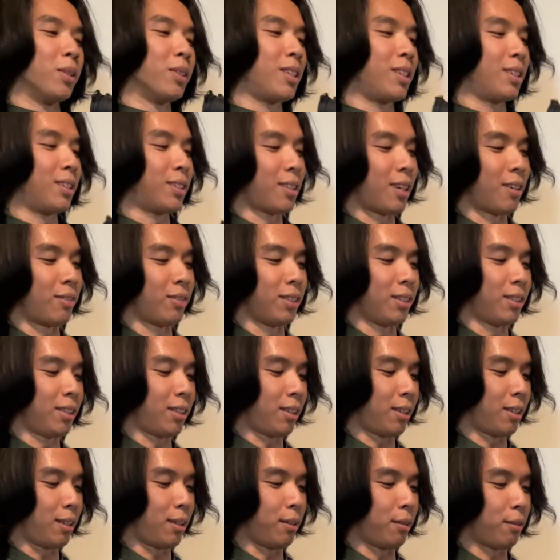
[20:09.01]
T7
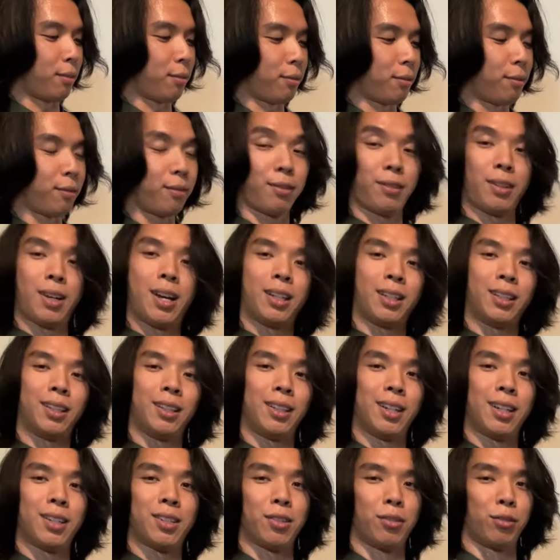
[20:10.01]
if I can
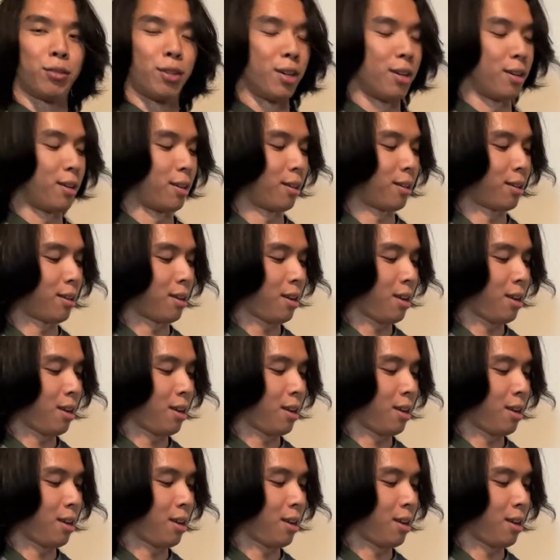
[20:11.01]
get to run